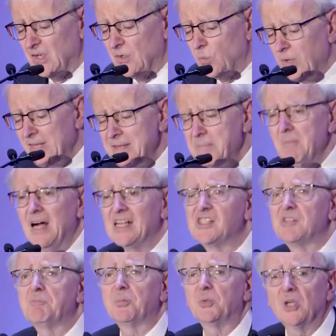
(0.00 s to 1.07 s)
We
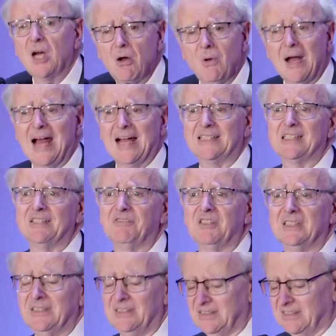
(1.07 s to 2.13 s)
must
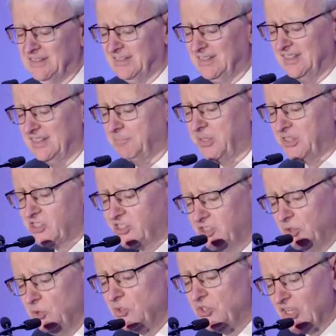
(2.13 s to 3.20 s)
proactively
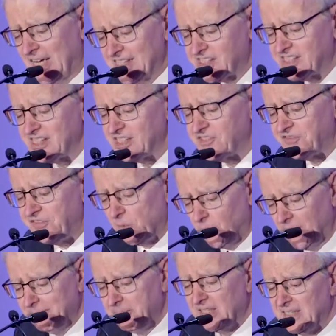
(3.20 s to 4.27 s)
pursue justice for
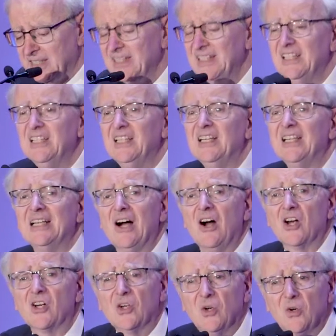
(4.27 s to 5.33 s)
women in
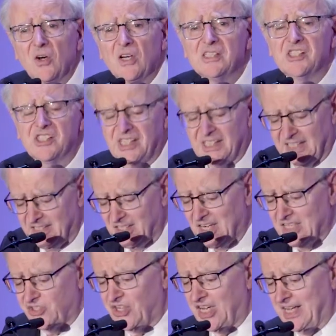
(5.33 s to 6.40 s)
our courts and in our
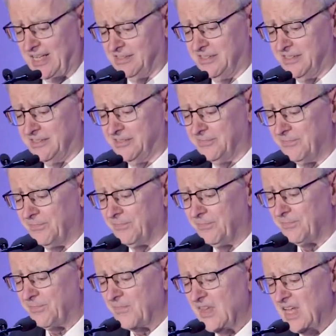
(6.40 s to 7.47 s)
jails.
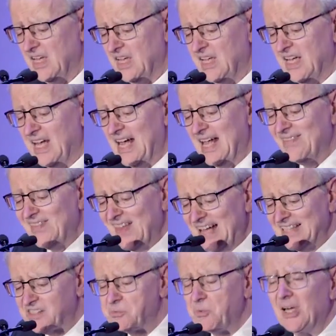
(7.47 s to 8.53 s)
And
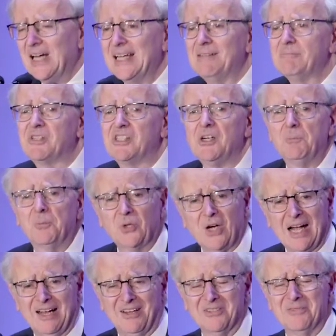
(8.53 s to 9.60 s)
that's why I'm so
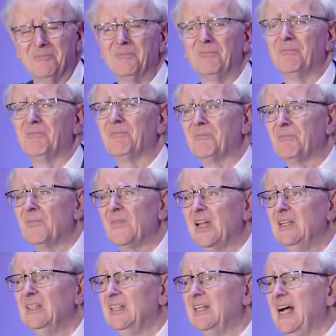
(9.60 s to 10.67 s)
proud,
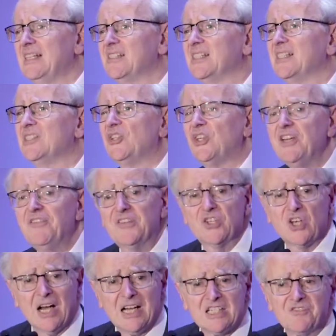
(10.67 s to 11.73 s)
as the chief
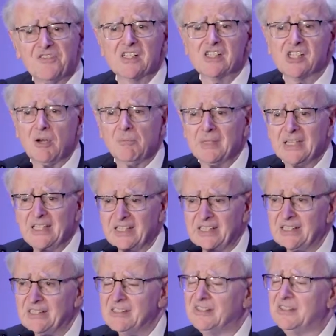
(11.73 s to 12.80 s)
judge for so many
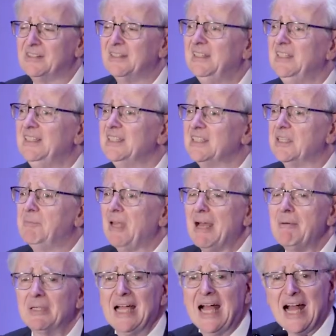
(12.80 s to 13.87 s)
years, to be
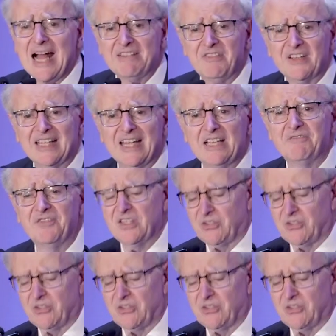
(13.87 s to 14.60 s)
able to advocate for